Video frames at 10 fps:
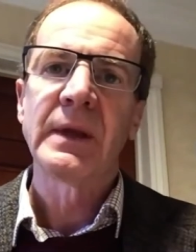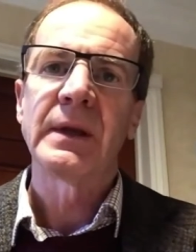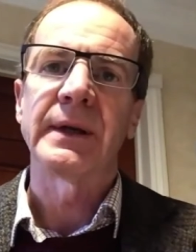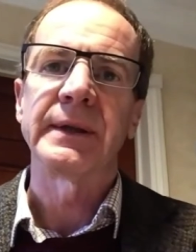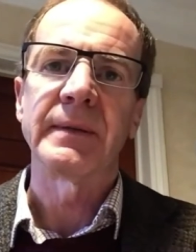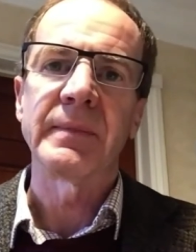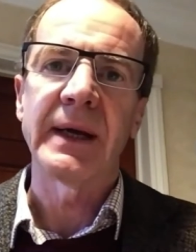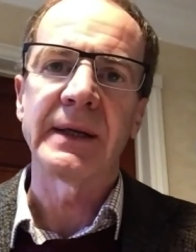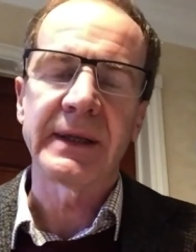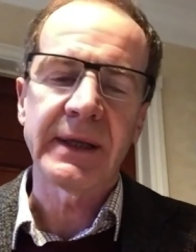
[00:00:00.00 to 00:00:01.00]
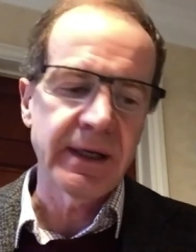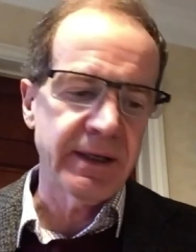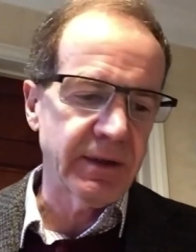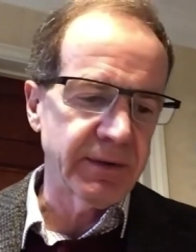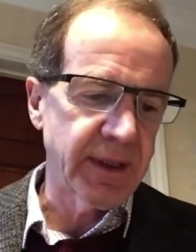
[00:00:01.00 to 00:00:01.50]
And the main
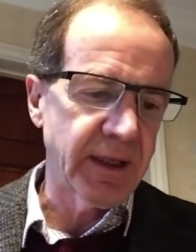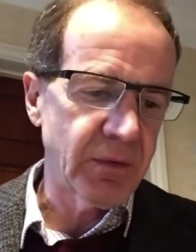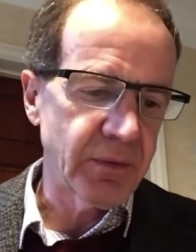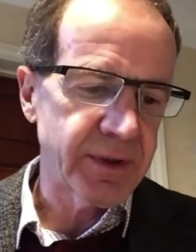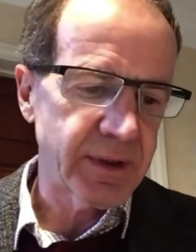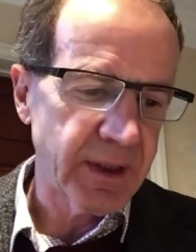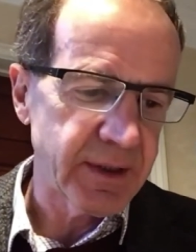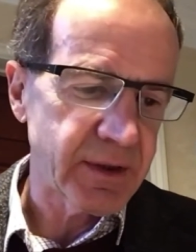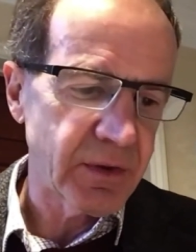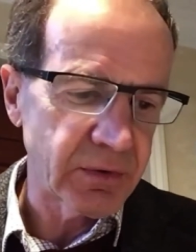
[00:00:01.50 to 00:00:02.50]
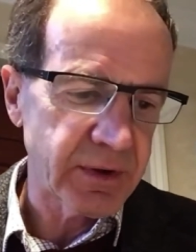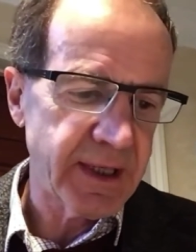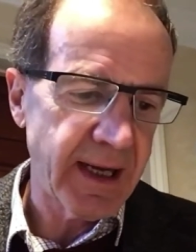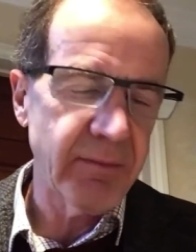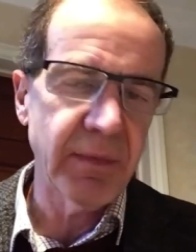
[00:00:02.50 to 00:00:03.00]
case on that was a case called
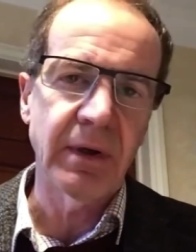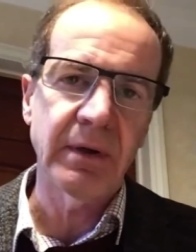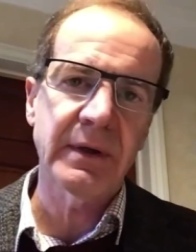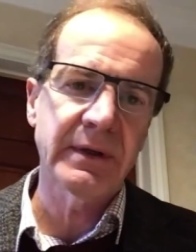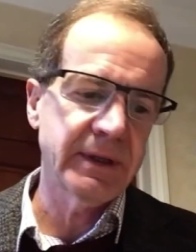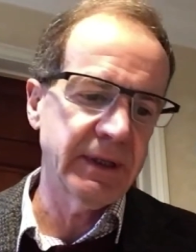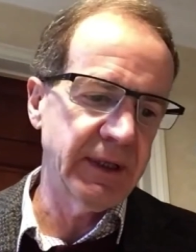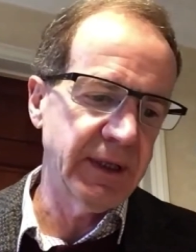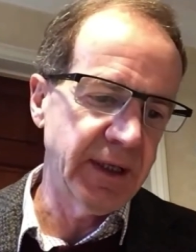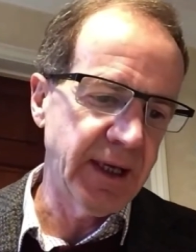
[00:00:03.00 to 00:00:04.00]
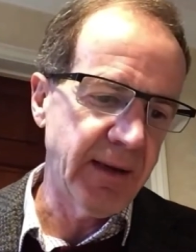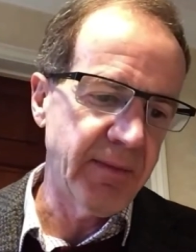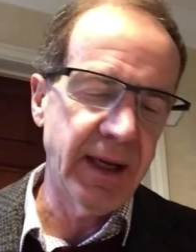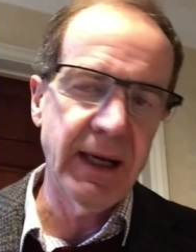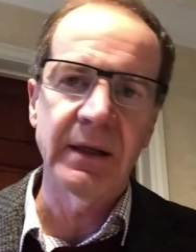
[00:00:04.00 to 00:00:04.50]
Temloc, T E
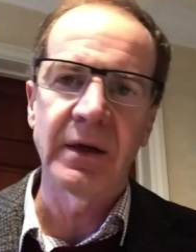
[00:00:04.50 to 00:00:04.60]
M L